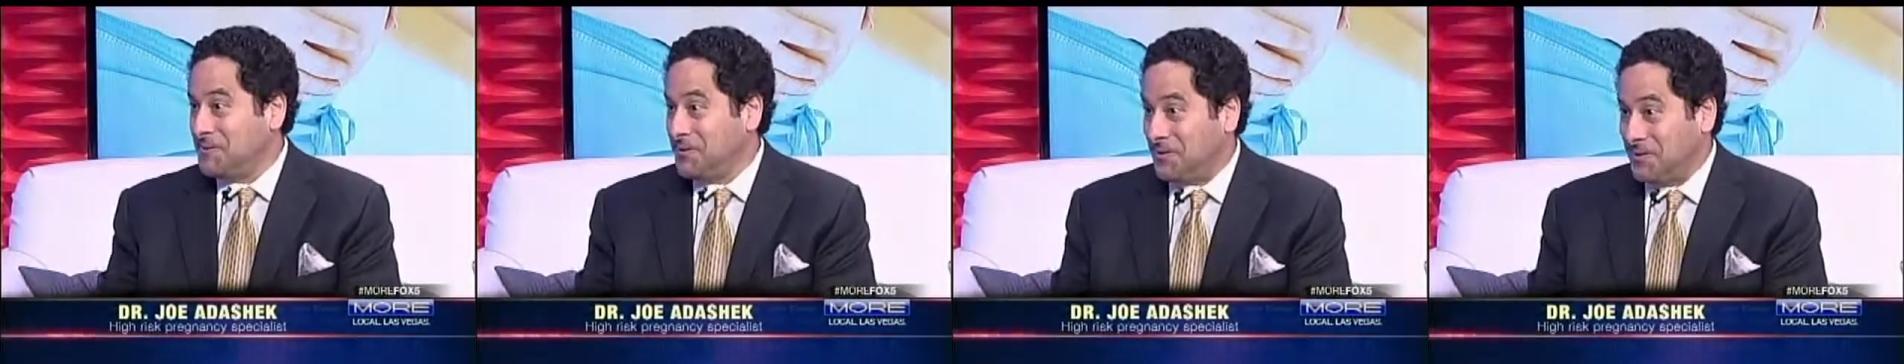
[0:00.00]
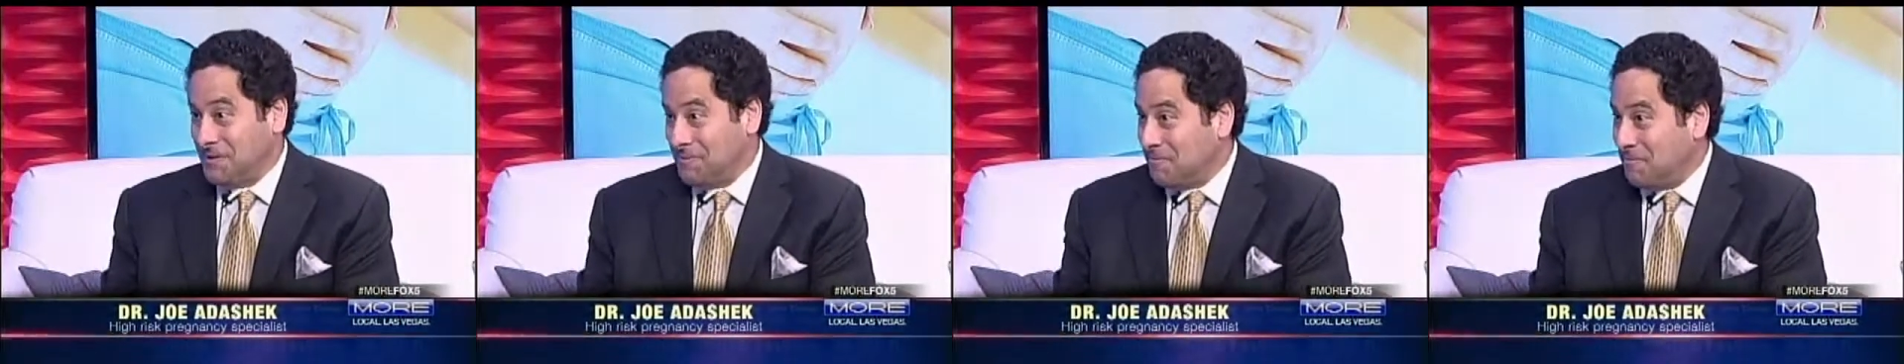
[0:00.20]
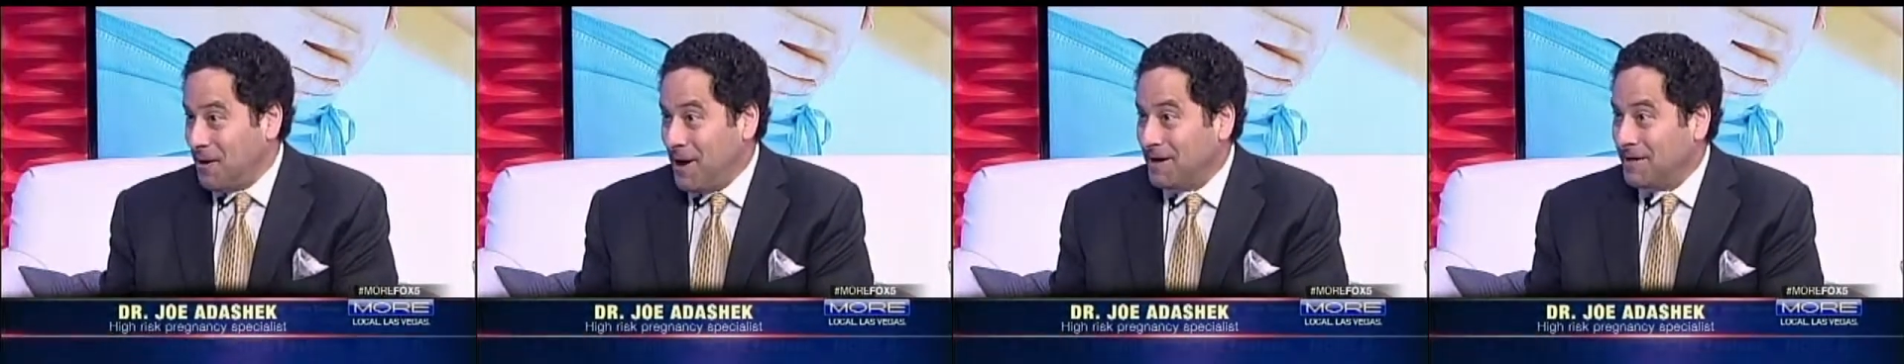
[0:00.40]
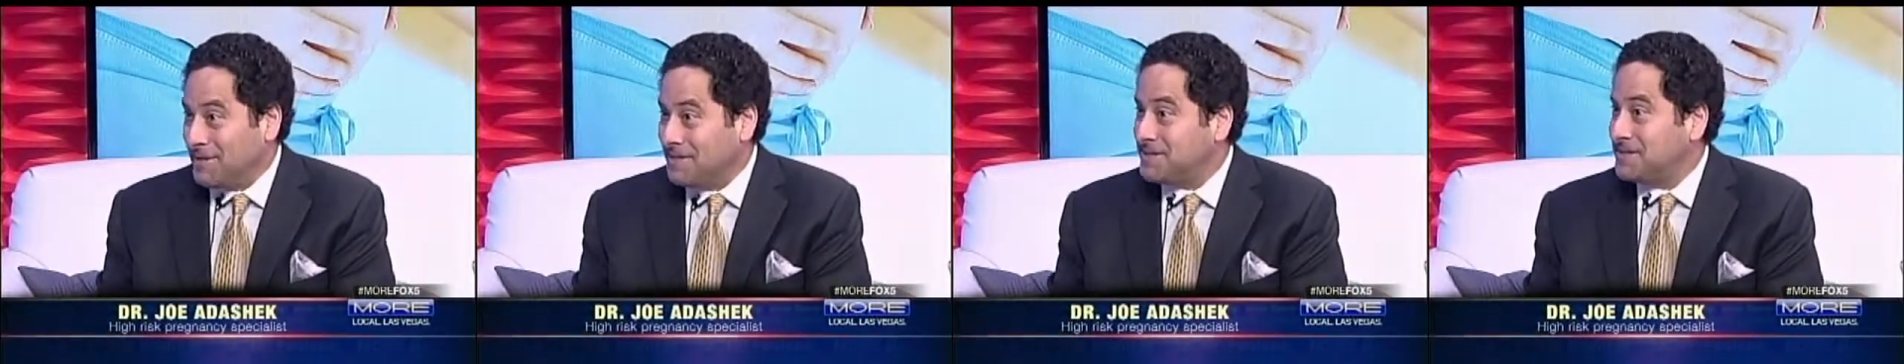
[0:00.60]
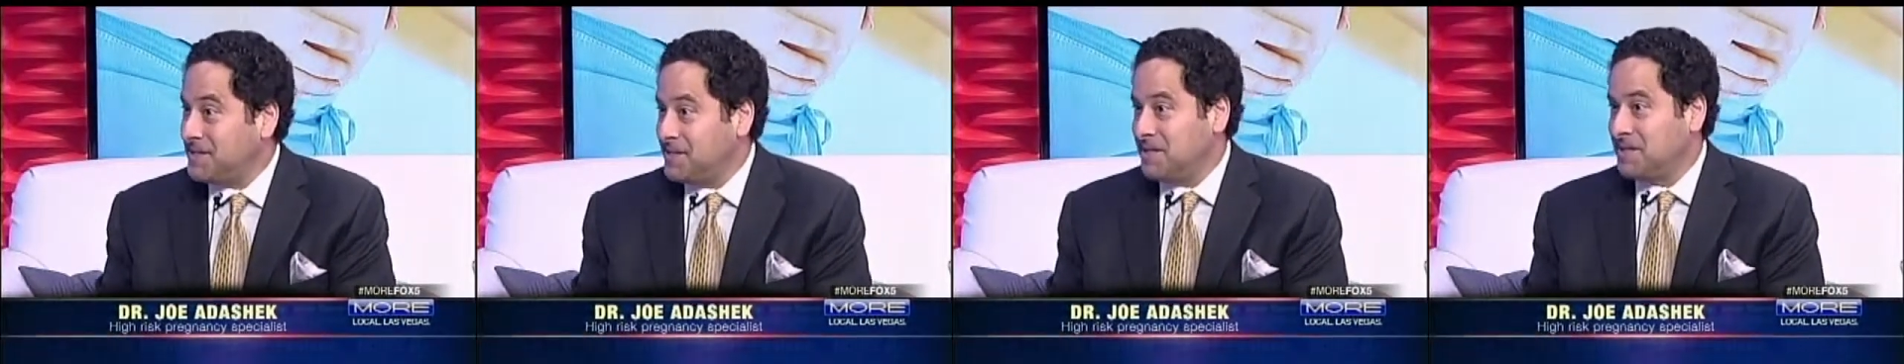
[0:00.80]
during
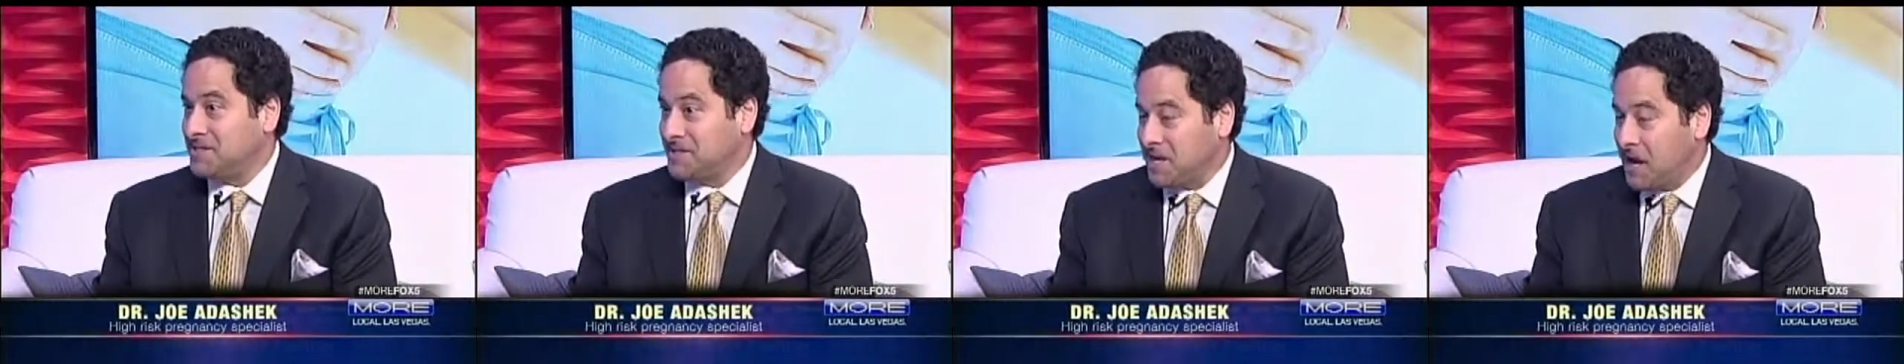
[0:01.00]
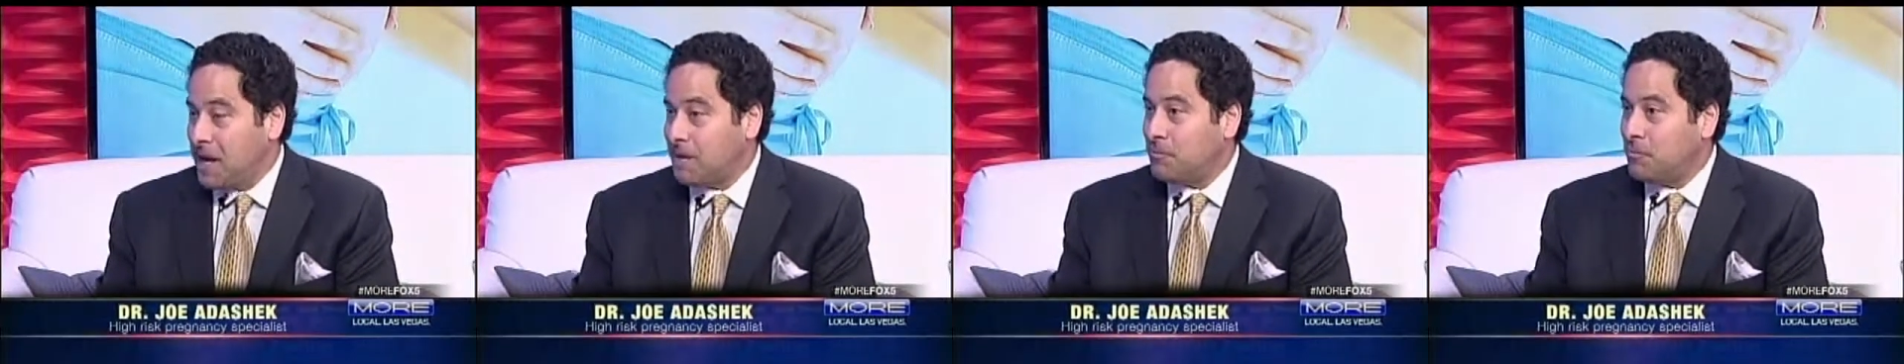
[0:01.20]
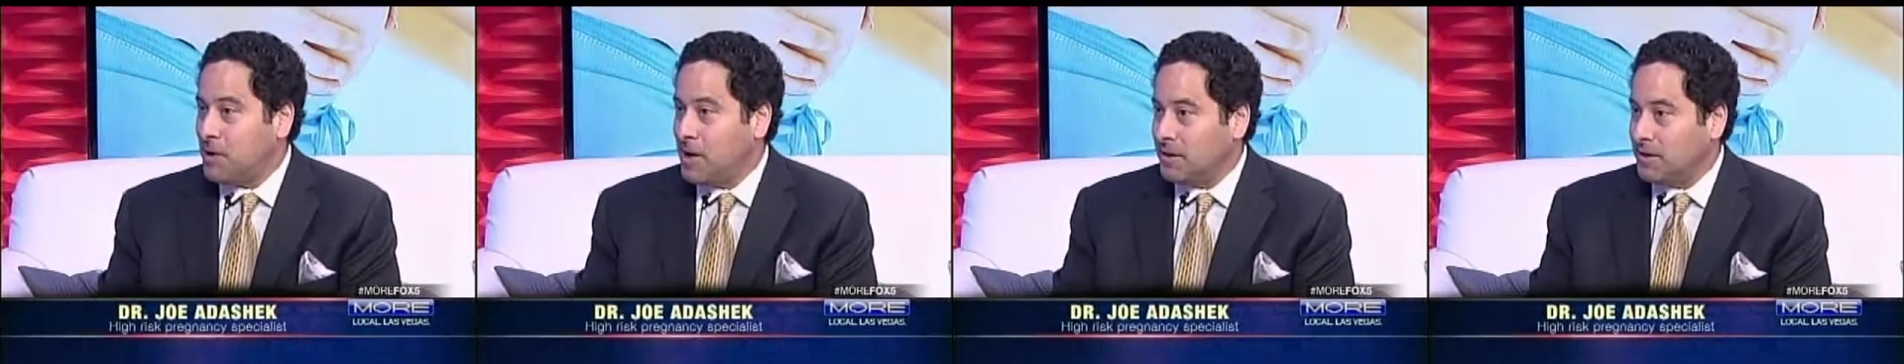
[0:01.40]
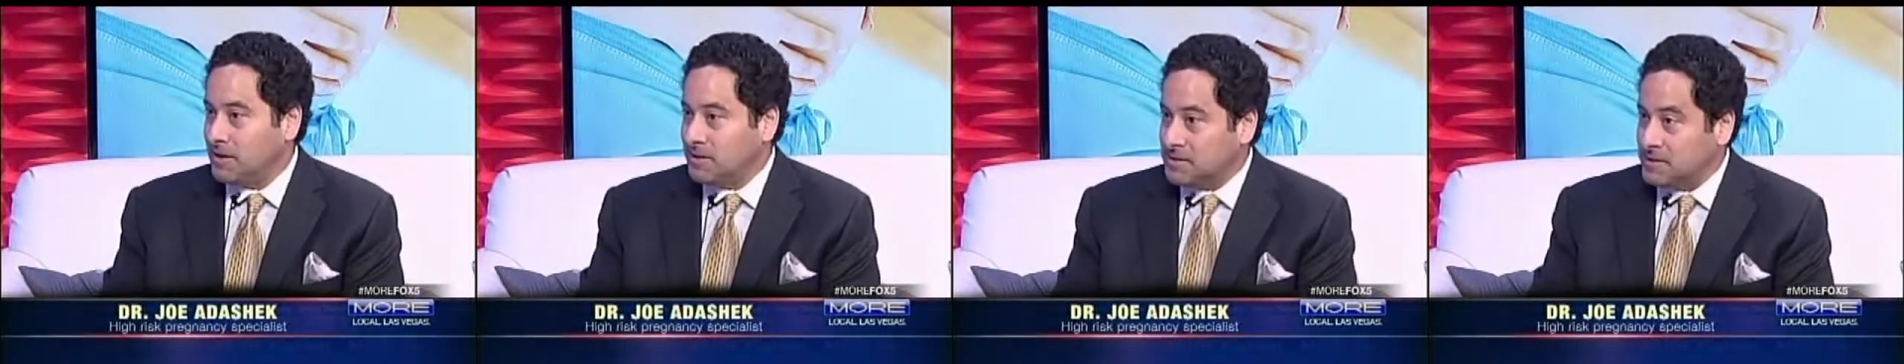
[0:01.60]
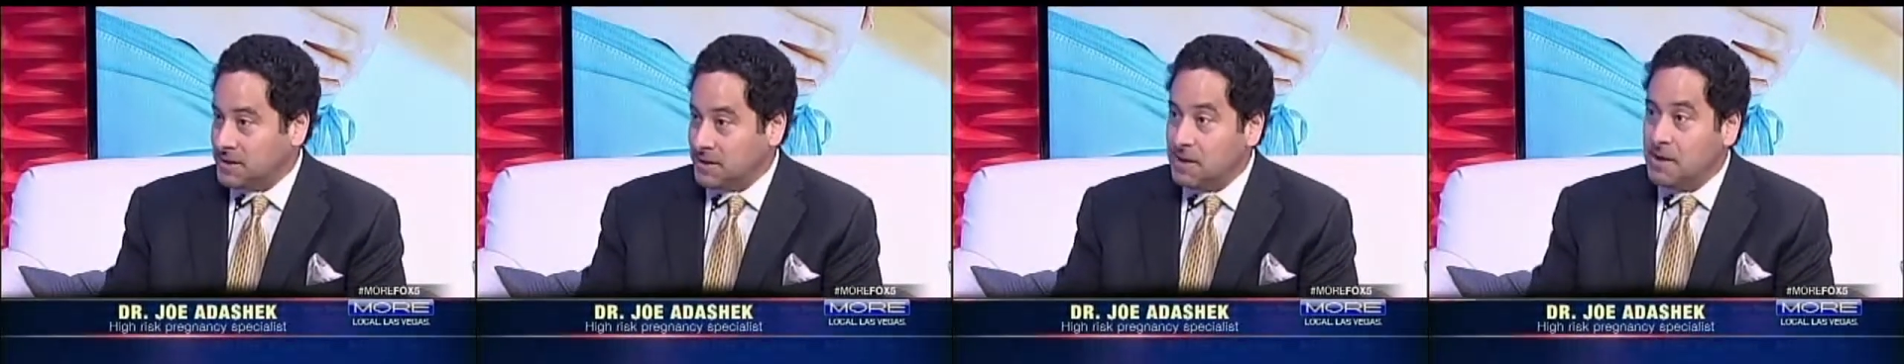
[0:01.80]
pregnancy right, as
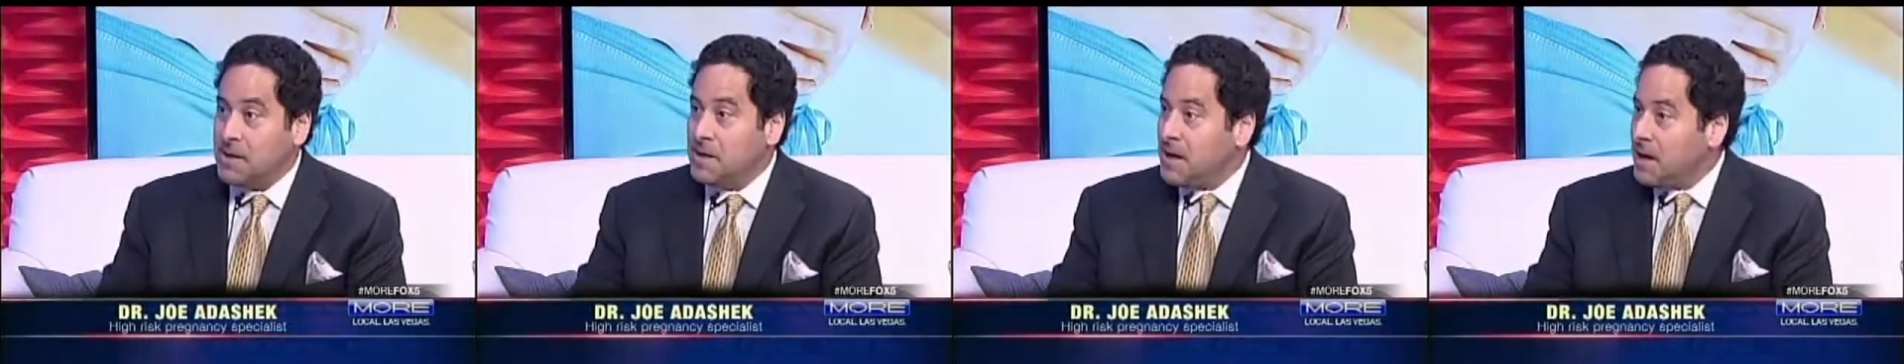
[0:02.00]
non-pregnancy.